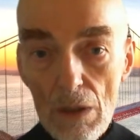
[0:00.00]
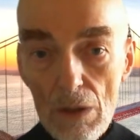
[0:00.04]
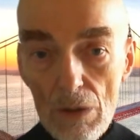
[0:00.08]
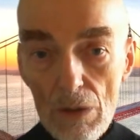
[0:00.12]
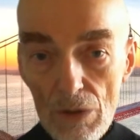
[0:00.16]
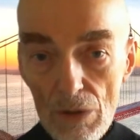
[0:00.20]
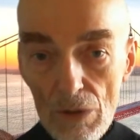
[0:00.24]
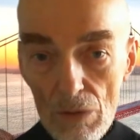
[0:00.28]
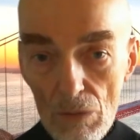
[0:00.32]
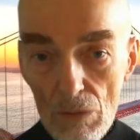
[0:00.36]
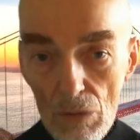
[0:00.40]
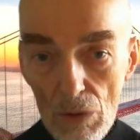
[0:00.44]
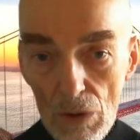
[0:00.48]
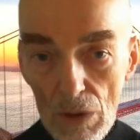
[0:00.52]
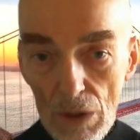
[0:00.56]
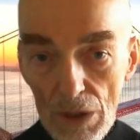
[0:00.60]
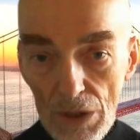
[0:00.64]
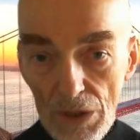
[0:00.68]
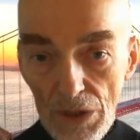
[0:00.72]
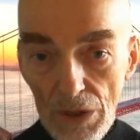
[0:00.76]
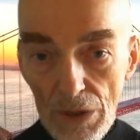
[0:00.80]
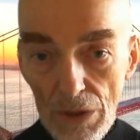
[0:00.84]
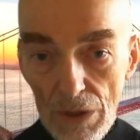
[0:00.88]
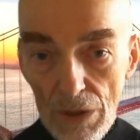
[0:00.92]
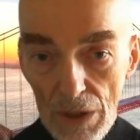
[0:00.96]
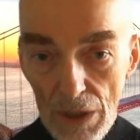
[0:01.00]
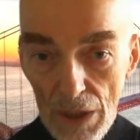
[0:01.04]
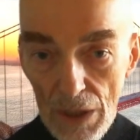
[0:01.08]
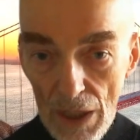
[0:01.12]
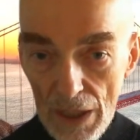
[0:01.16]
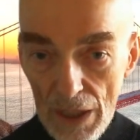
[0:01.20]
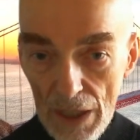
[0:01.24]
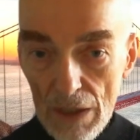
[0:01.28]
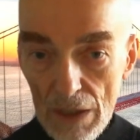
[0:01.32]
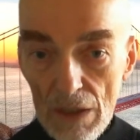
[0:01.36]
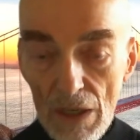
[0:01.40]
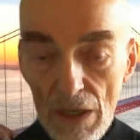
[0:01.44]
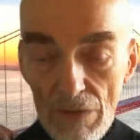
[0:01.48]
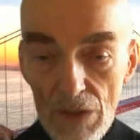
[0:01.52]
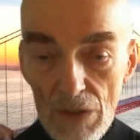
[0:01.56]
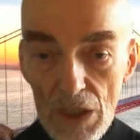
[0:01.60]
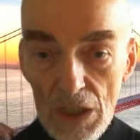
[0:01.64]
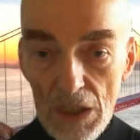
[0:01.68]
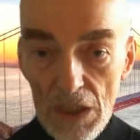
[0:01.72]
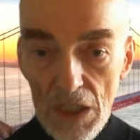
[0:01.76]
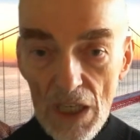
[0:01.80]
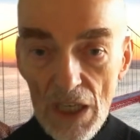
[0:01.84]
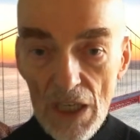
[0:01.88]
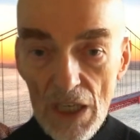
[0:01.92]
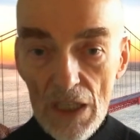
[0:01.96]
There was the 9/11
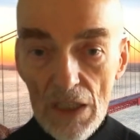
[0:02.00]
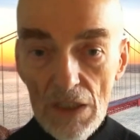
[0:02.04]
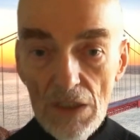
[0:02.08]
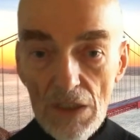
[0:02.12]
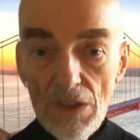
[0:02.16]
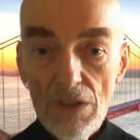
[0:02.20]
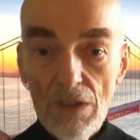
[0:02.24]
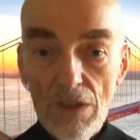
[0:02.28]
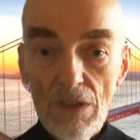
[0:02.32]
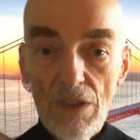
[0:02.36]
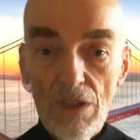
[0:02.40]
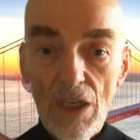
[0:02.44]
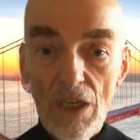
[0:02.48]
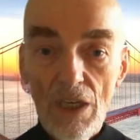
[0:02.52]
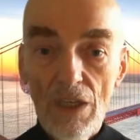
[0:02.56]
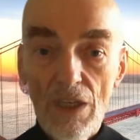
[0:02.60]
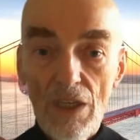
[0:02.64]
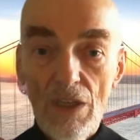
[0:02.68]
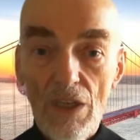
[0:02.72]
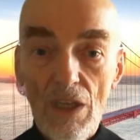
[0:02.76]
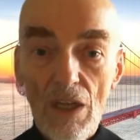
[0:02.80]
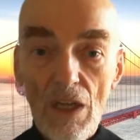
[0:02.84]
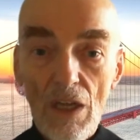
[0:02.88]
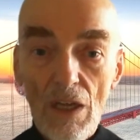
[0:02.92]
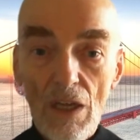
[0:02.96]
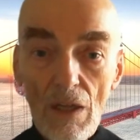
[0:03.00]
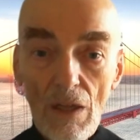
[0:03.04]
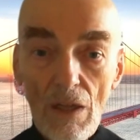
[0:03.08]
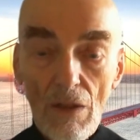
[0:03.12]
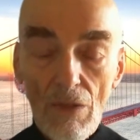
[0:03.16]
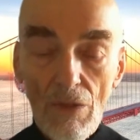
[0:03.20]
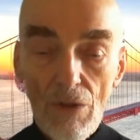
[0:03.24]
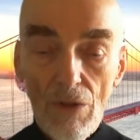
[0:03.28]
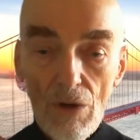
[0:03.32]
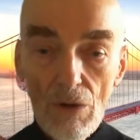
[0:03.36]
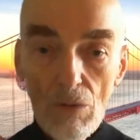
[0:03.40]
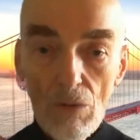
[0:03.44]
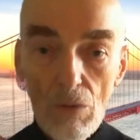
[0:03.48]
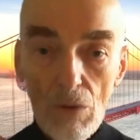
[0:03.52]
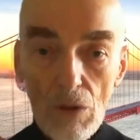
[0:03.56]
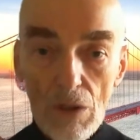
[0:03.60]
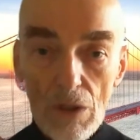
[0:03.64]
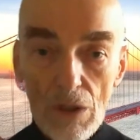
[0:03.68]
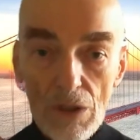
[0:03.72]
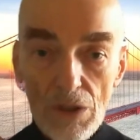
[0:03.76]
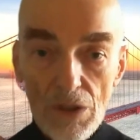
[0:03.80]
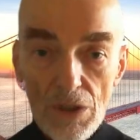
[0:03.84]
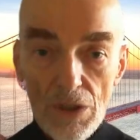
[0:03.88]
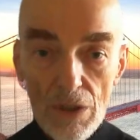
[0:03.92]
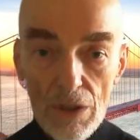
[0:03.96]
attacks, then there
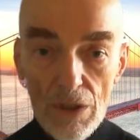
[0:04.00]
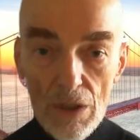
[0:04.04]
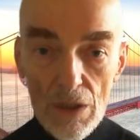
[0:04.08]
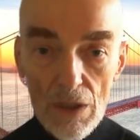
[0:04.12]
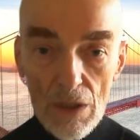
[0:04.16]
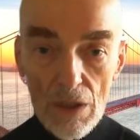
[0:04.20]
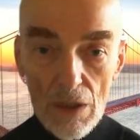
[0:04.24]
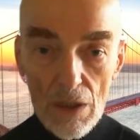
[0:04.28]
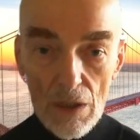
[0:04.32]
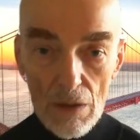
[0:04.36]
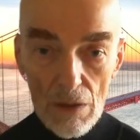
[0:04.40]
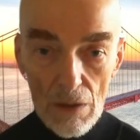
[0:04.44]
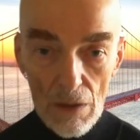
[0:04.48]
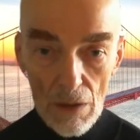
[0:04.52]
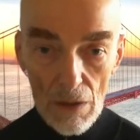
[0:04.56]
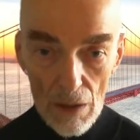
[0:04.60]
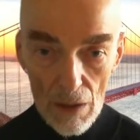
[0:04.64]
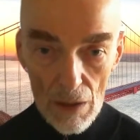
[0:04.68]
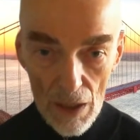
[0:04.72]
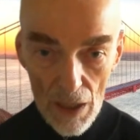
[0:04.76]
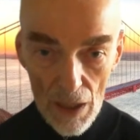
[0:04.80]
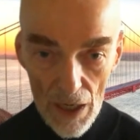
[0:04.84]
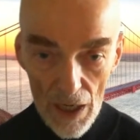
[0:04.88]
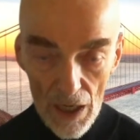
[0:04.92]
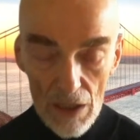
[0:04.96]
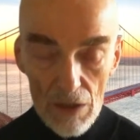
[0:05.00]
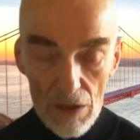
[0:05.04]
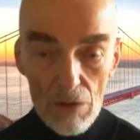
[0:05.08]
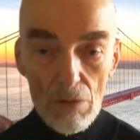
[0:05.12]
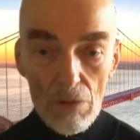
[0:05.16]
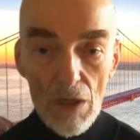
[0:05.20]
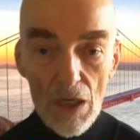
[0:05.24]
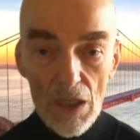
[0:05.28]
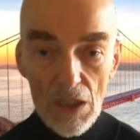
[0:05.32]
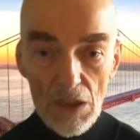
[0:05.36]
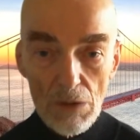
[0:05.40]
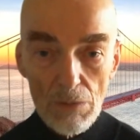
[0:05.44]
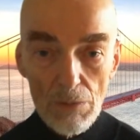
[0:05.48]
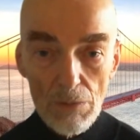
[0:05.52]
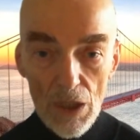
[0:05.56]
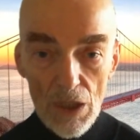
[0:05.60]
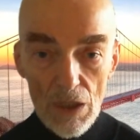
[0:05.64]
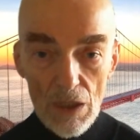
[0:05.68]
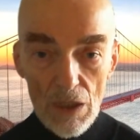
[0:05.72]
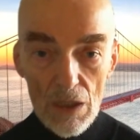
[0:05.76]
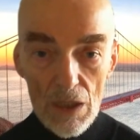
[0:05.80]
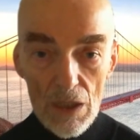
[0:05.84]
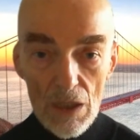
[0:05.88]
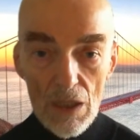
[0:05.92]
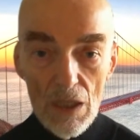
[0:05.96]
was the anthrax
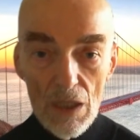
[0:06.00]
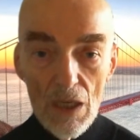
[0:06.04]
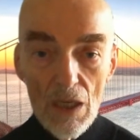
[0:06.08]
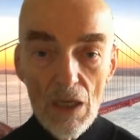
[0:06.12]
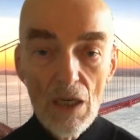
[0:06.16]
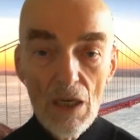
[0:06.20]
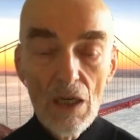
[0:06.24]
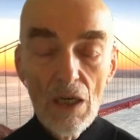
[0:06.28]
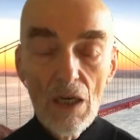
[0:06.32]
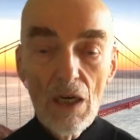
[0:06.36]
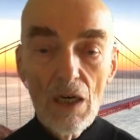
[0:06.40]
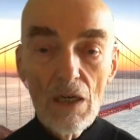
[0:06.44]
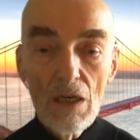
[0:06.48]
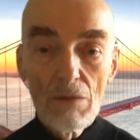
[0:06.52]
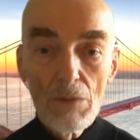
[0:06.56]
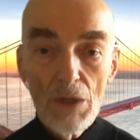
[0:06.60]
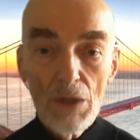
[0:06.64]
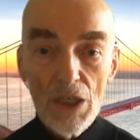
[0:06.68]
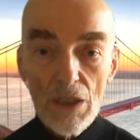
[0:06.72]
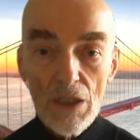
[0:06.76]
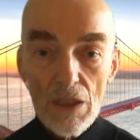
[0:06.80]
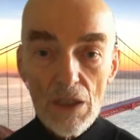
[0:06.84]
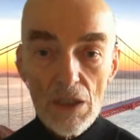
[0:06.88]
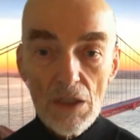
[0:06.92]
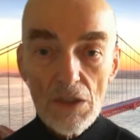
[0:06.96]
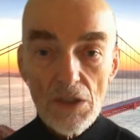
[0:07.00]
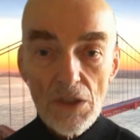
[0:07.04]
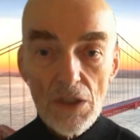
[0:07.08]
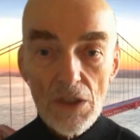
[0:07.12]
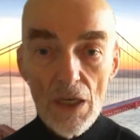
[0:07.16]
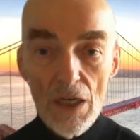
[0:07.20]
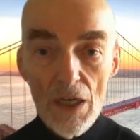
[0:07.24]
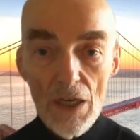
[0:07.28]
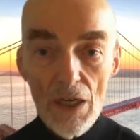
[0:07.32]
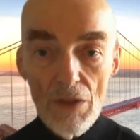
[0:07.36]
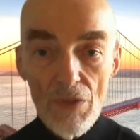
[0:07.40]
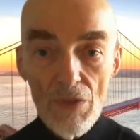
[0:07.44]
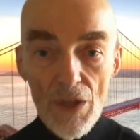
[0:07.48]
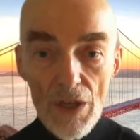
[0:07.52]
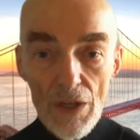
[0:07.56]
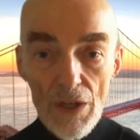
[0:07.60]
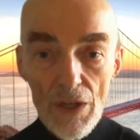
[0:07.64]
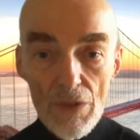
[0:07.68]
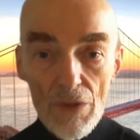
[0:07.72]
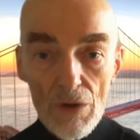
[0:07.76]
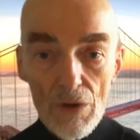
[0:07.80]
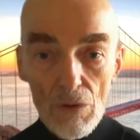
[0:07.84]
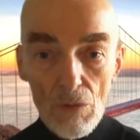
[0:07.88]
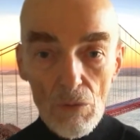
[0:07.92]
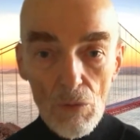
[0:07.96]
mailings, and then
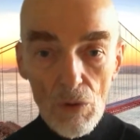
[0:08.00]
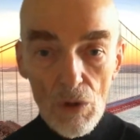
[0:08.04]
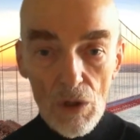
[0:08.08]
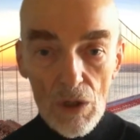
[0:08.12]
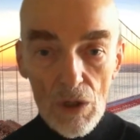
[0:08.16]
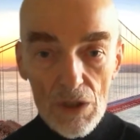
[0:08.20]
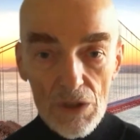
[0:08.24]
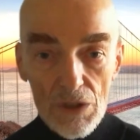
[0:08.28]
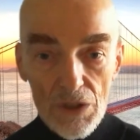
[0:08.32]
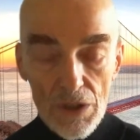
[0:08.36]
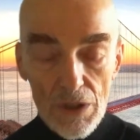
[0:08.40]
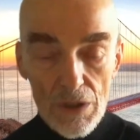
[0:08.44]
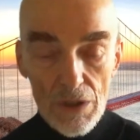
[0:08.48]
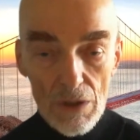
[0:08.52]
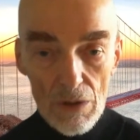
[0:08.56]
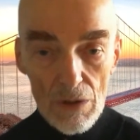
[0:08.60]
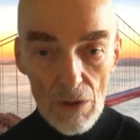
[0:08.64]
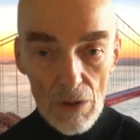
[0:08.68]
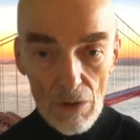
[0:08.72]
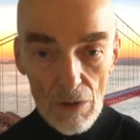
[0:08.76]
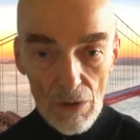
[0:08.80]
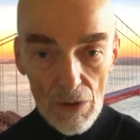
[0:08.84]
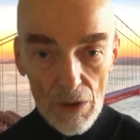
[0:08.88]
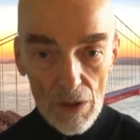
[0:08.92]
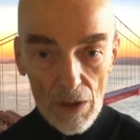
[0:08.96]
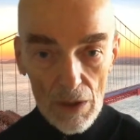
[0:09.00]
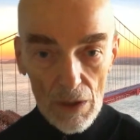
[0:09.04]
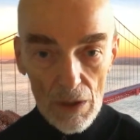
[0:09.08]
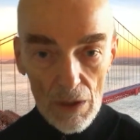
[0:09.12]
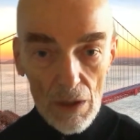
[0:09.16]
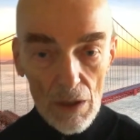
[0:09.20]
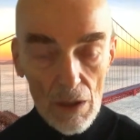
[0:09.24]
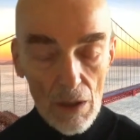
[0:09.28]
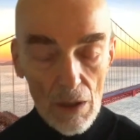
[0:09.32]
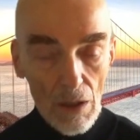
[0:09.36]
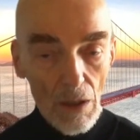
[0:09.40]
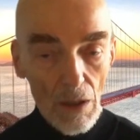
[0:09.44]
there was the